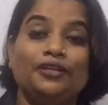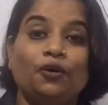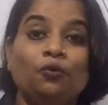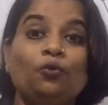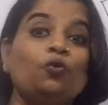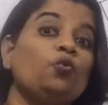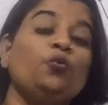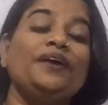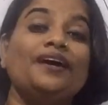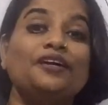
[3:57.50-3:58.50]
Now
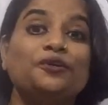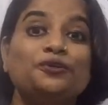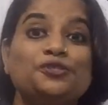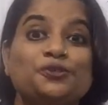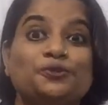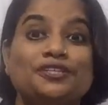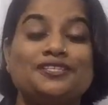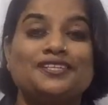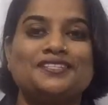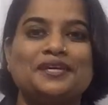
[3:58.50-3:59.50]
we are going to
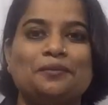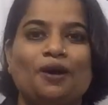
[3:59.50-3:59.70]
discuss